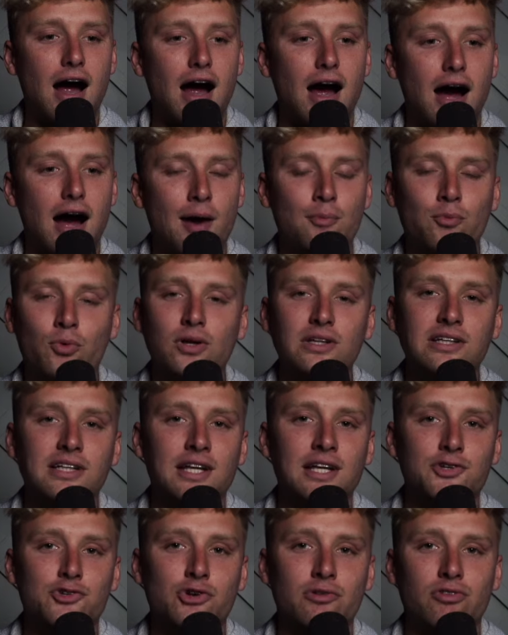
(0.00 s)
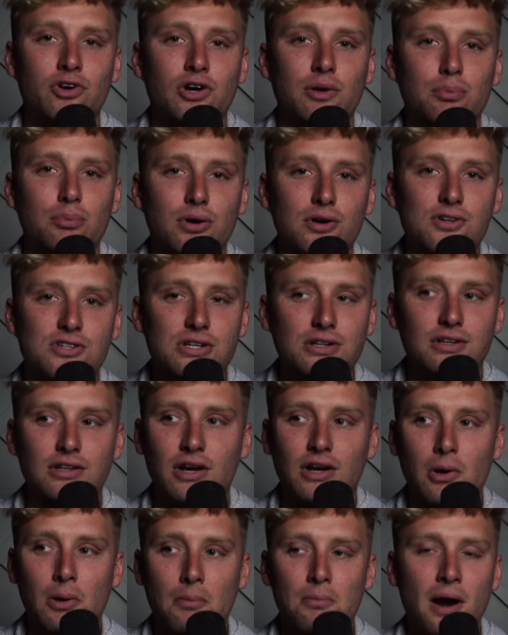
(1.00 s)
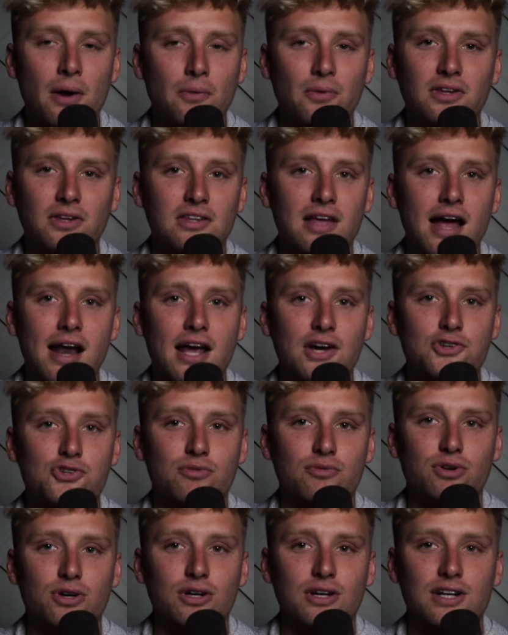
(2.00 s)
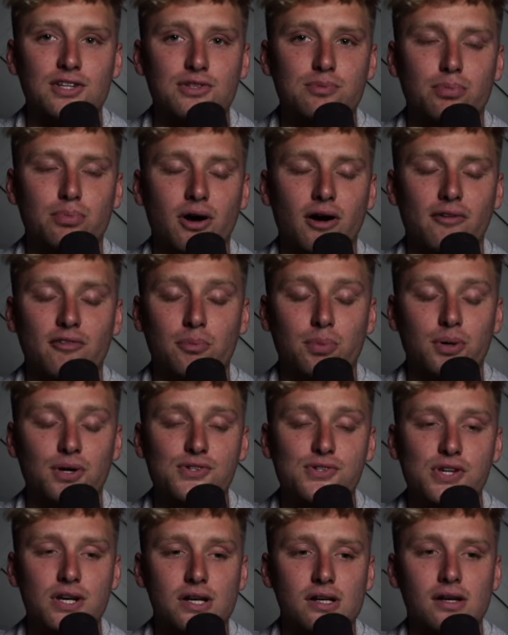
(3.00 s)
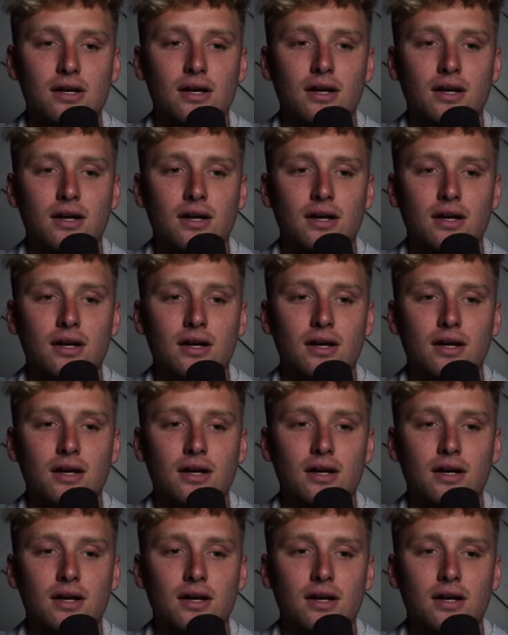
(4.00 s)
really an introverted person. You know, I'm not really that extroverted as of a person.